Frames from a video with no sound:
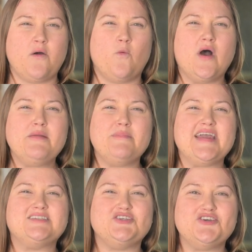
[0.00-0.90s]
What
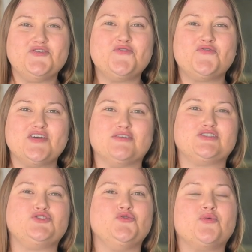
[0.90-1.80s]
makes you feel
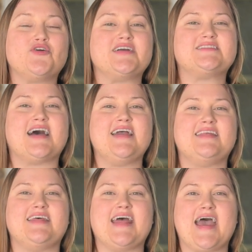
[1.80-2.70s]
super
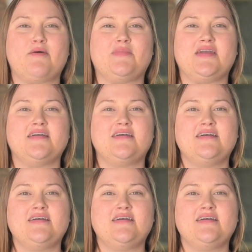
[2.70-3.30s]
excited and happy?